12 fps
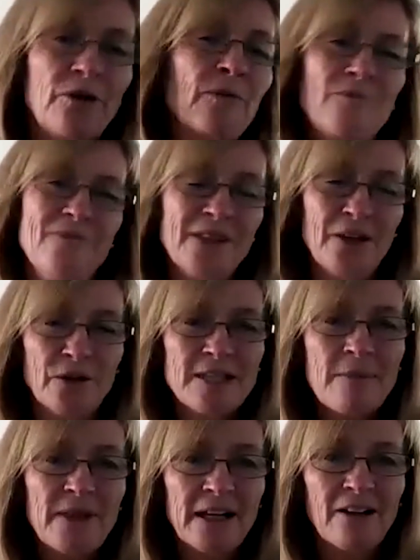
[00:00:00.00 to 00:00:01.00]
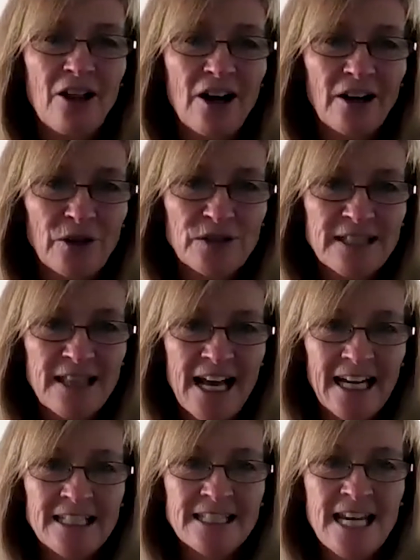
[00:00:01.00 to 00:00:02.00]
or you know something along those
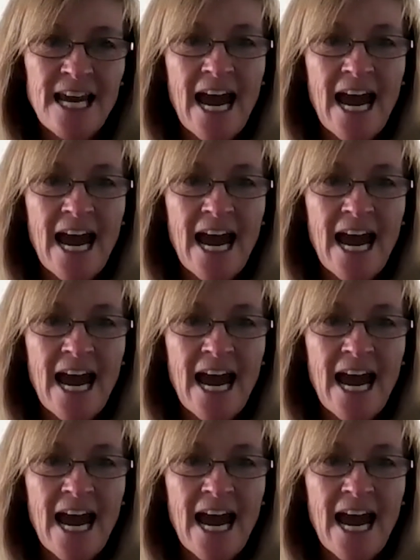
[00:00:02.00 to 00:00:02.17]
lines